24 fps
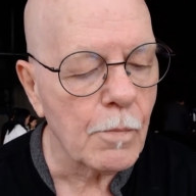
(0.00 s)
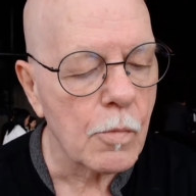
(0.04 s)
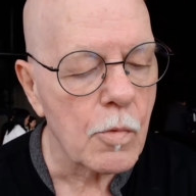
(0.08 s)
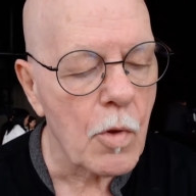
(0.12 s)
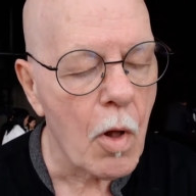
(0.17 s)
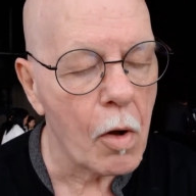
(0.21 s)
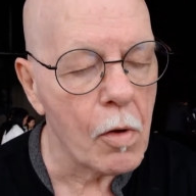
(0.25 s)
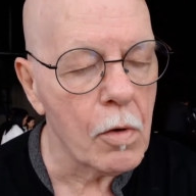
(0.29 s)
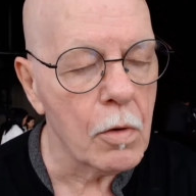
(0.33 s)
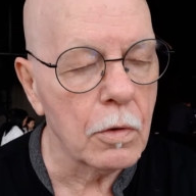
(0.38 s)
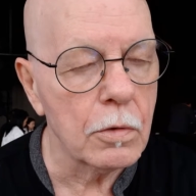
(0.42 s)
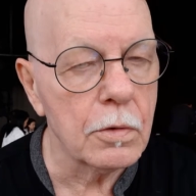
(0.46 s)

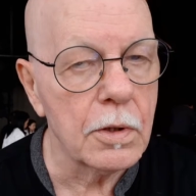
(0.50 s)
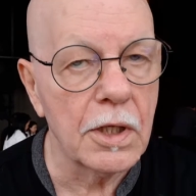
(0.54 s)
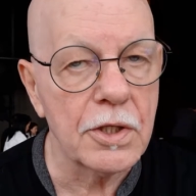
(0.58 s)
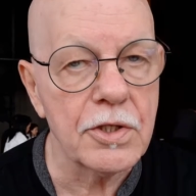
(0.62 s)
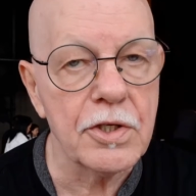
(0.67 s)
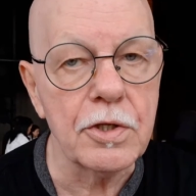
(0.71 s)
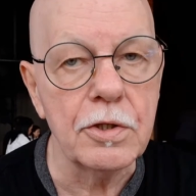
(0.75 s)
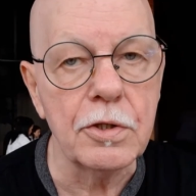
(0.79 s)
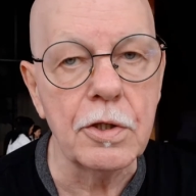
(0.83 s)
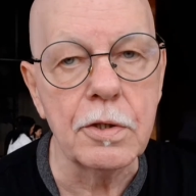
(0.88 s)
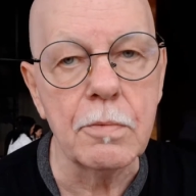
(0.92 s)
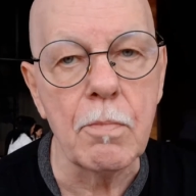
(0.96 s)
Oh, that's
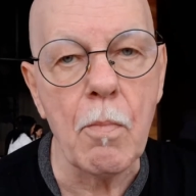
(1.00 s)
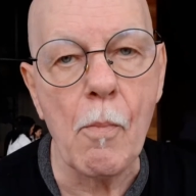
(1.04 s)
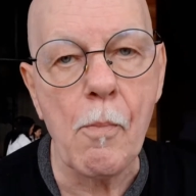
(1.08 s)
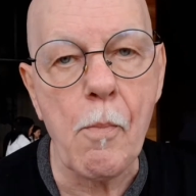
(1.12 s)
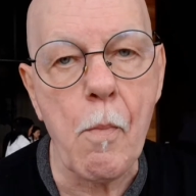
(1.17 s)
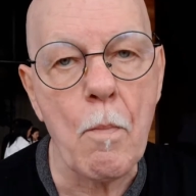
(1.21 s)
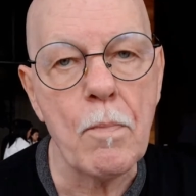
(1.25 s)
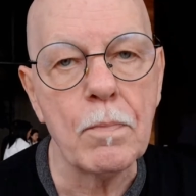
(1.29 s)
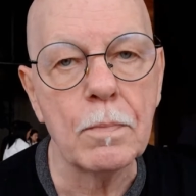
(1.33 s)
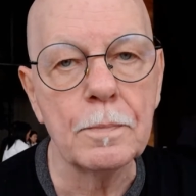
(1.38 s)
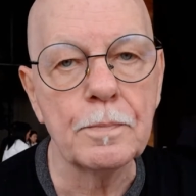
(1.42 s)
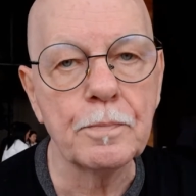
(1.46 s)
good.
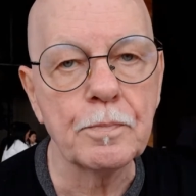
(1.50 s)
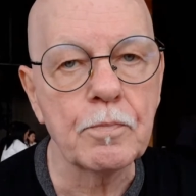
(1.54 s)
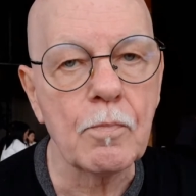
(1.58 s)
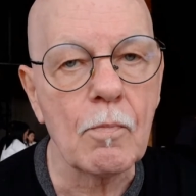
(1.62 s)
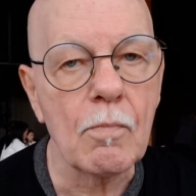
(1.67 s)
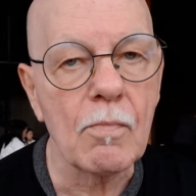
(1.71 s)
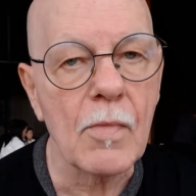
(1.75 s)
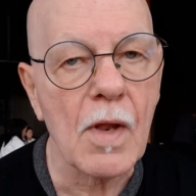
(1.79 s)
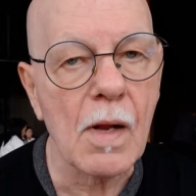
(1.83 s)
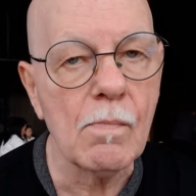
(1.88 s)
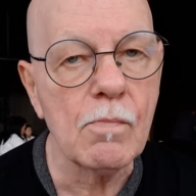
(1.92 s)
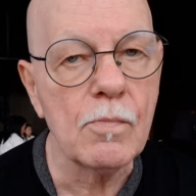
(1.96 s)

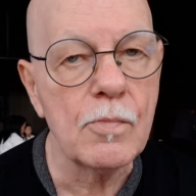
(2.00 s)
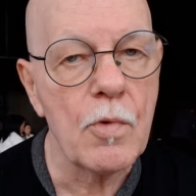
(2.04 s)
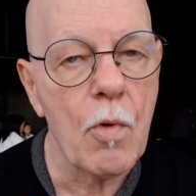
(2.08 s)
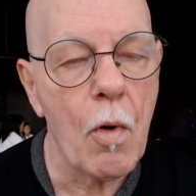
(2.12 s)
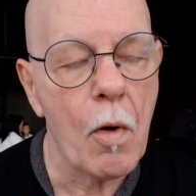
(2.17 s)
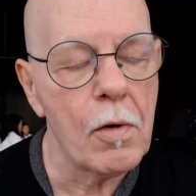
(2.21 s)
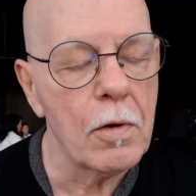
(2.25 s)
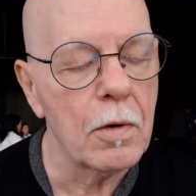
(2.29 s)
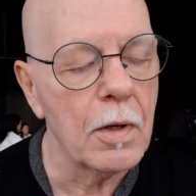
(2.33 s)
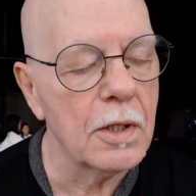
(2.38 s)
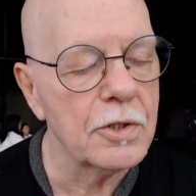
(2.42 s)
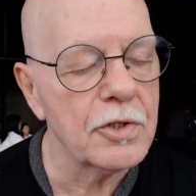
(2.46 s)

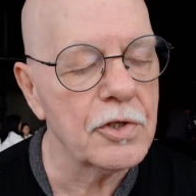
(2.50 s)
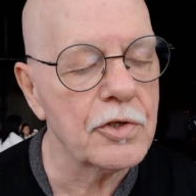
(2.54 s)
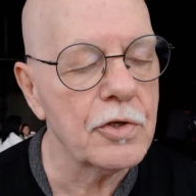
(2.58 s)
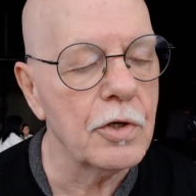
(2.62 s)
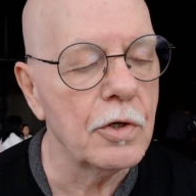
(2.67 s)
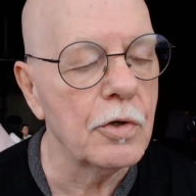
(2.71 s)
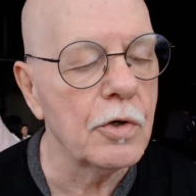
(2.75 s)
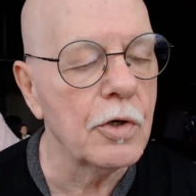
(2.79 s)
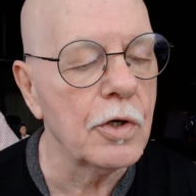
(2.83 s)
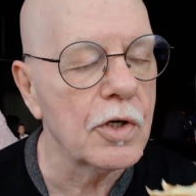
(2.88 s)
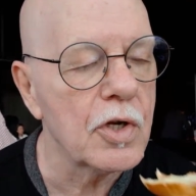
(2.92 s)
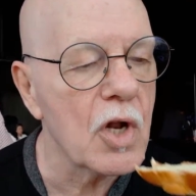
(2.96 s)
Oh, that's so
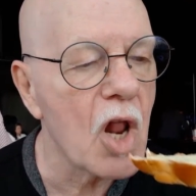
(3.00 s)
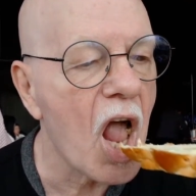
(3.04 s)
good.